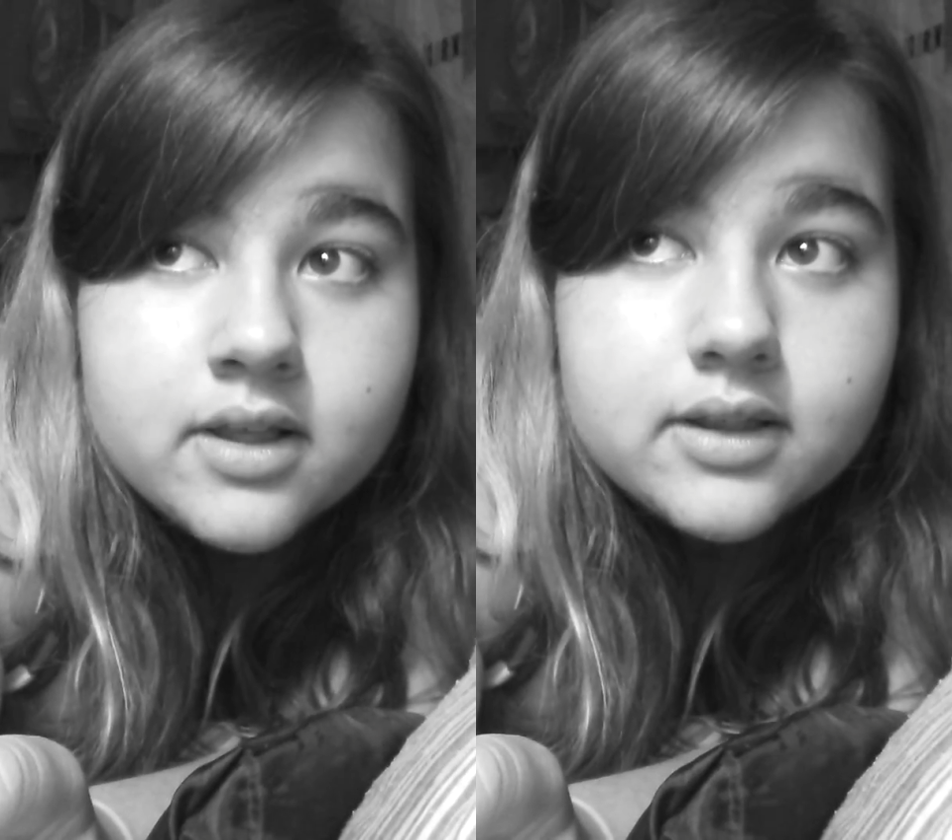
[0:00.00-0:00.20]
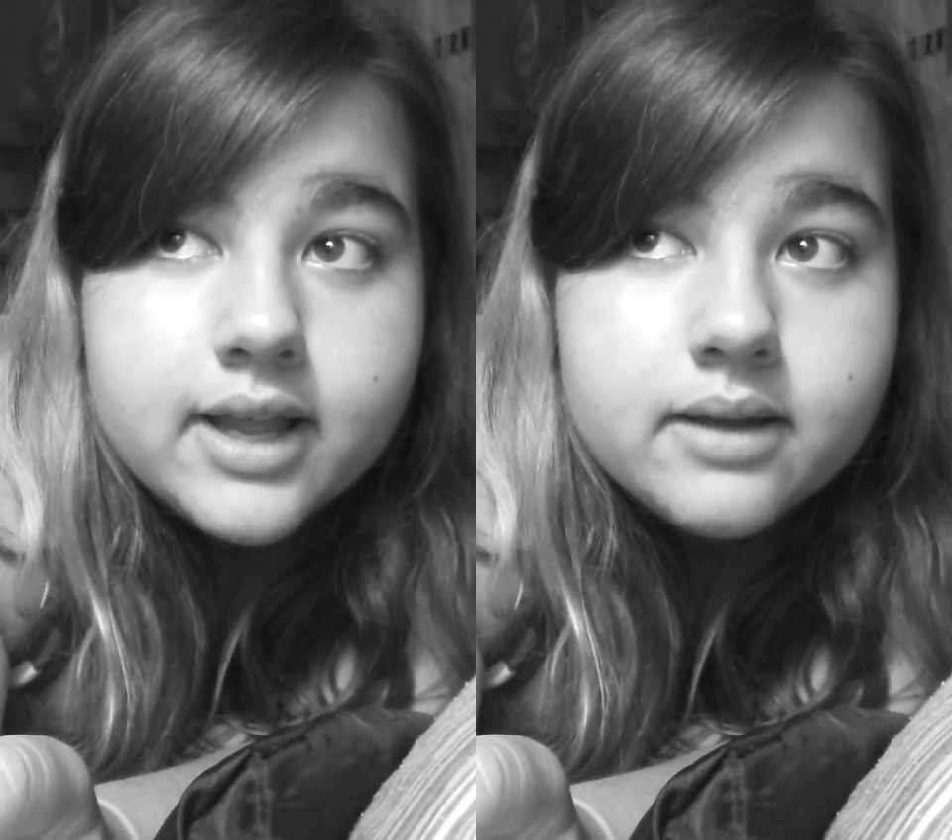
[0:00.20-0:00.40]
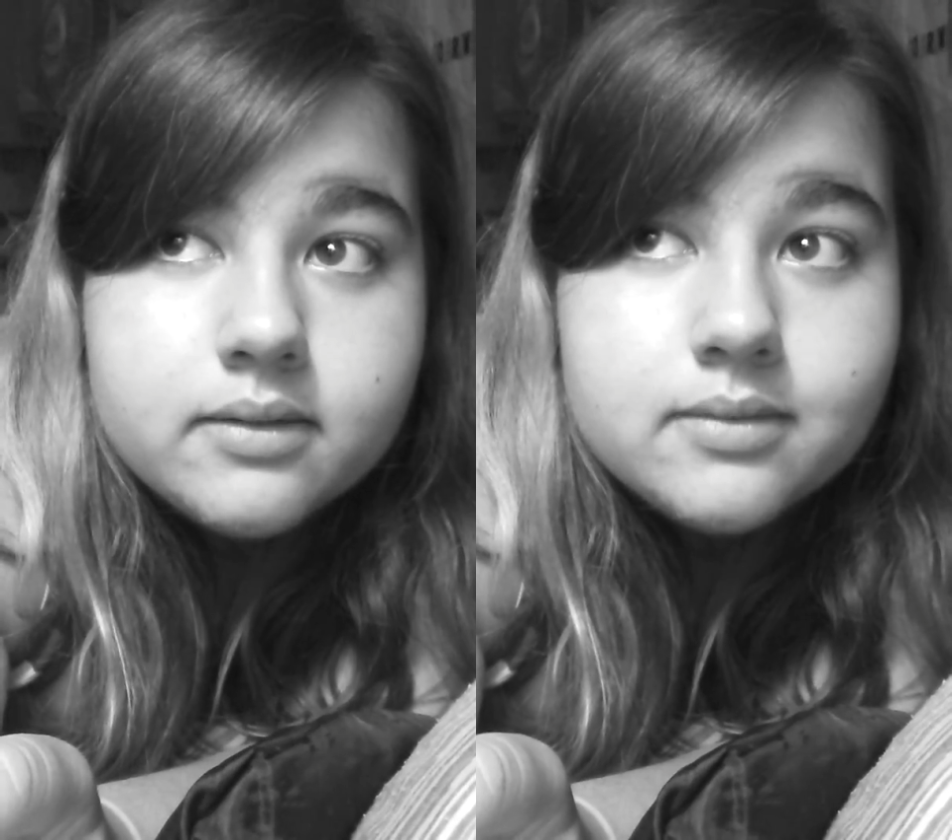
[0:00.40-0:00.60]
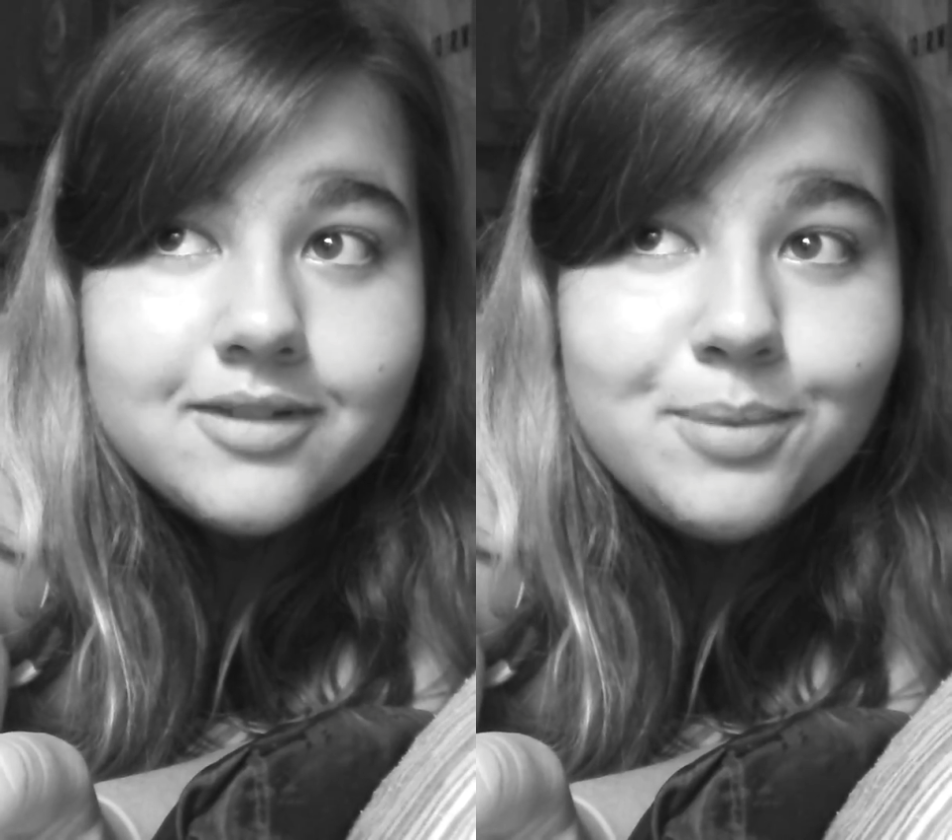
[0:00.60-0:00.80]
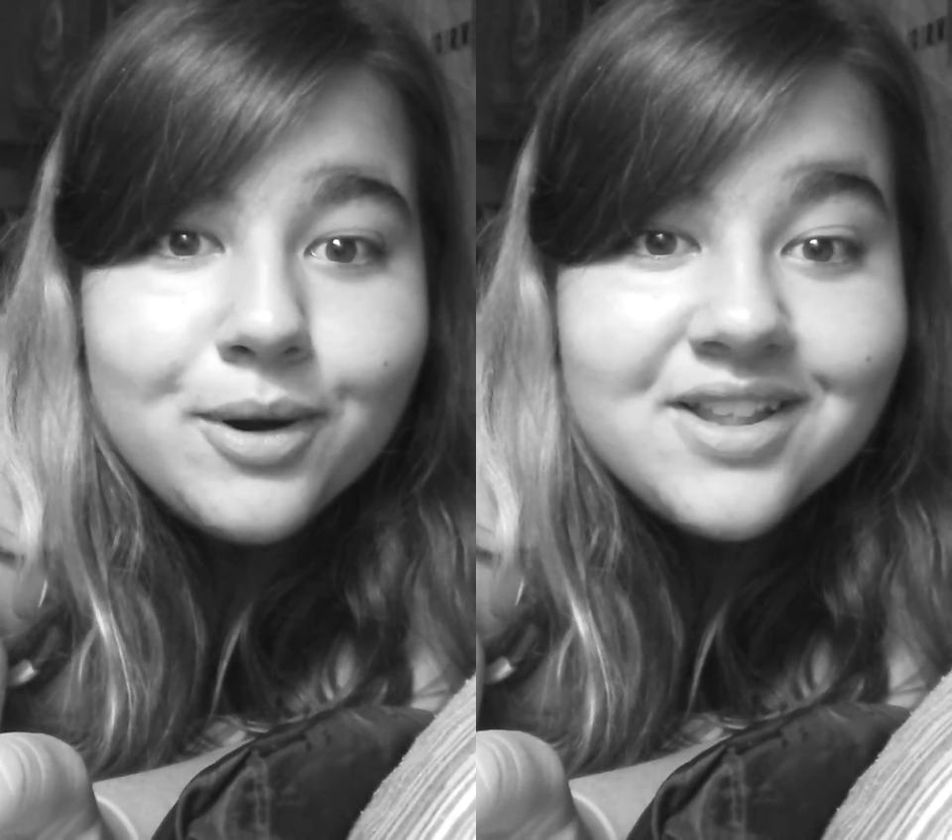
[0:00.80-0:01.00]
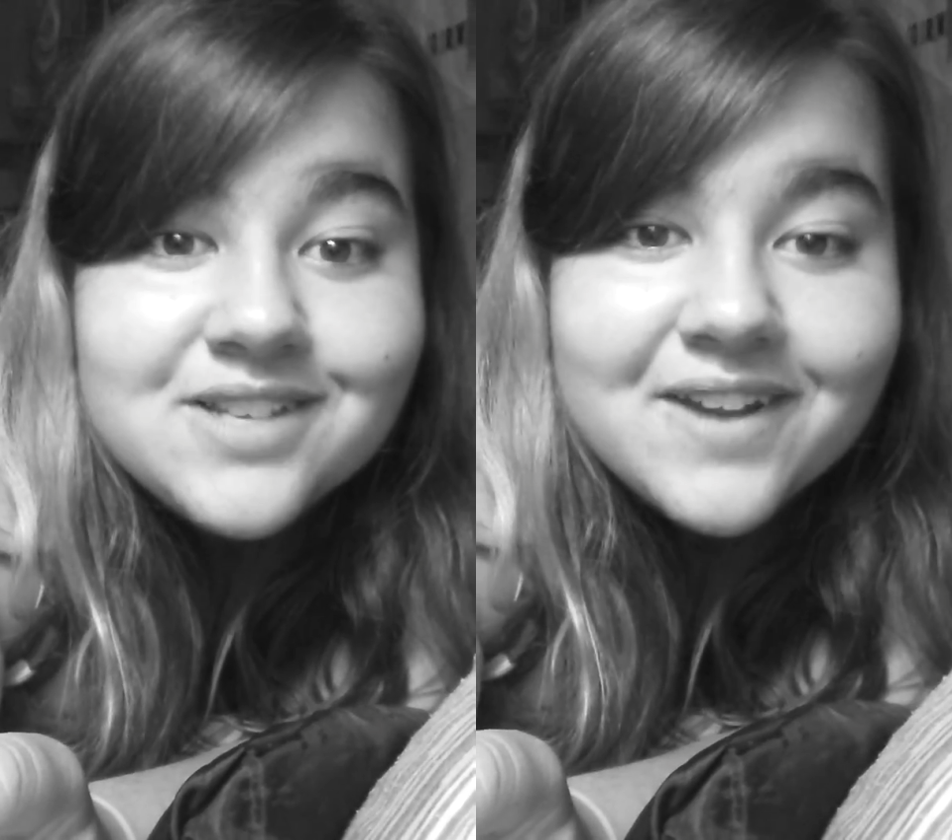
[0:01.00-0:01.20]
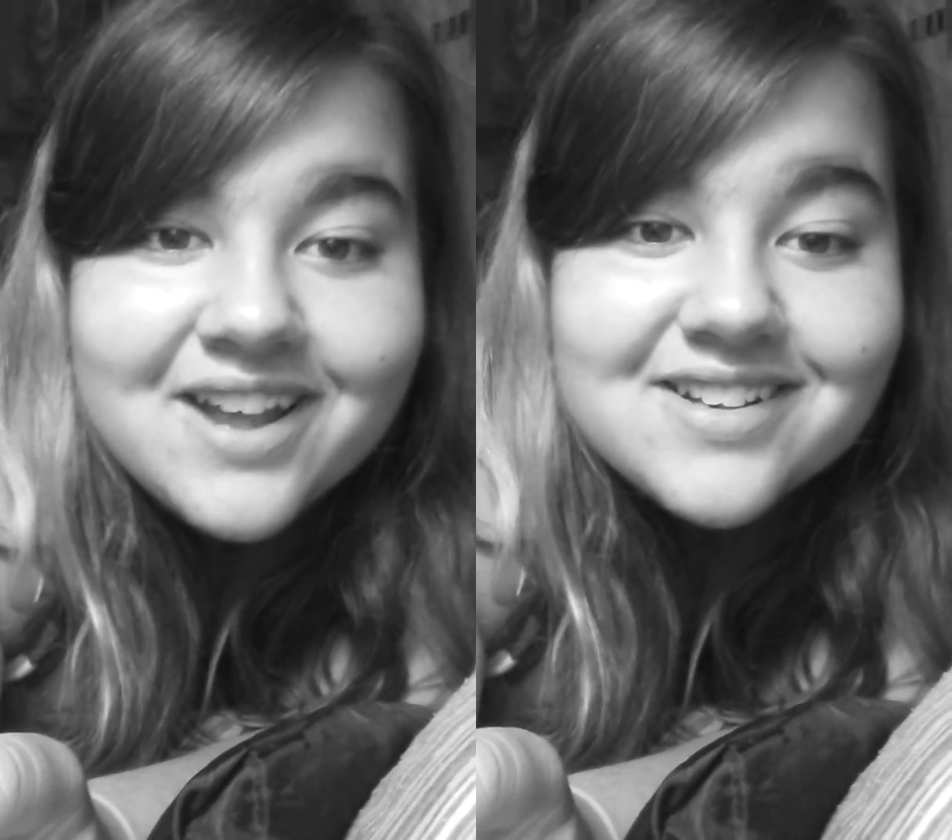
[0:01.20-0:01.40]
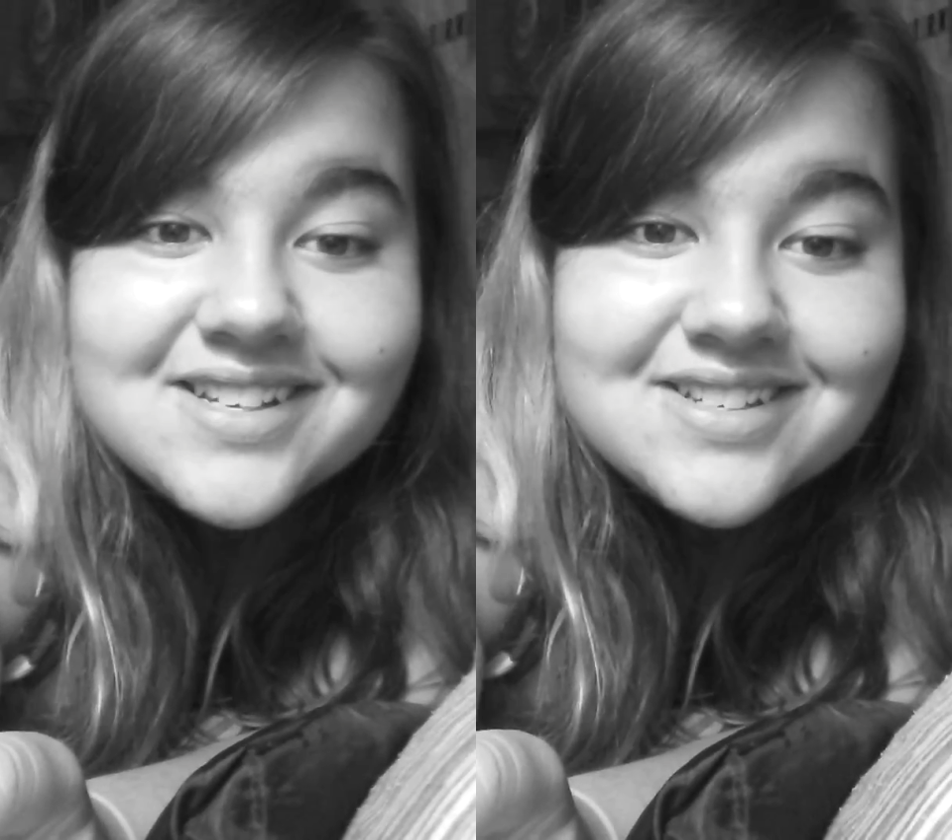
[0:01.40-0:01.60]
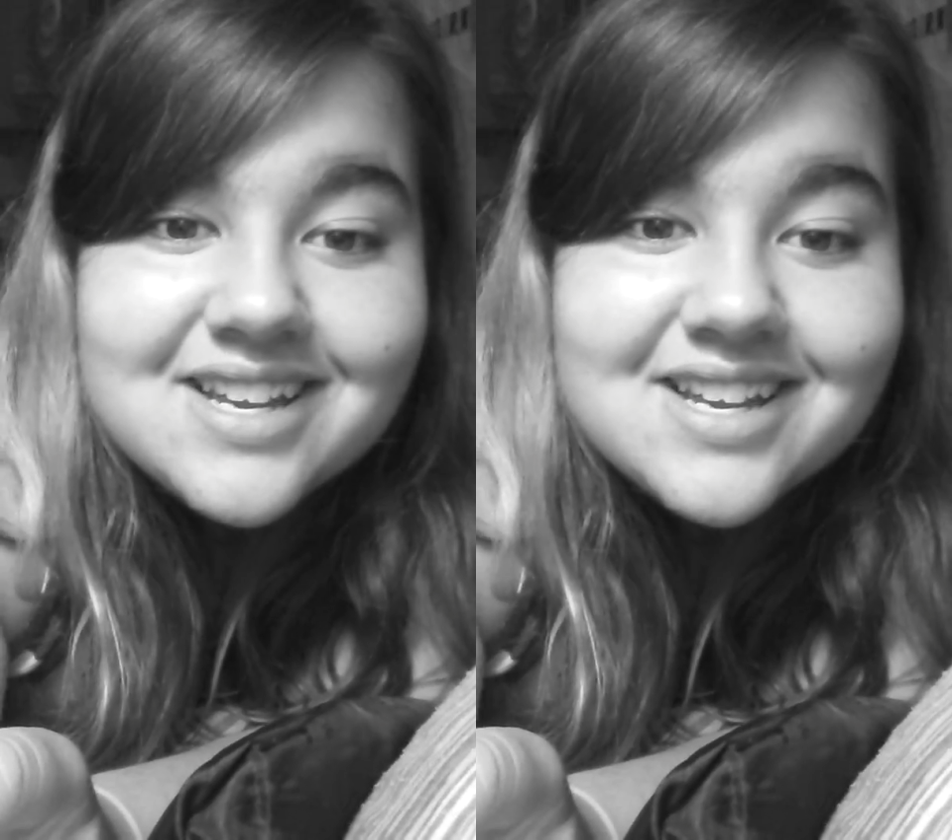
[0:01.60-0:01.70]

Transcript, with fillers: Like, the point of this video is I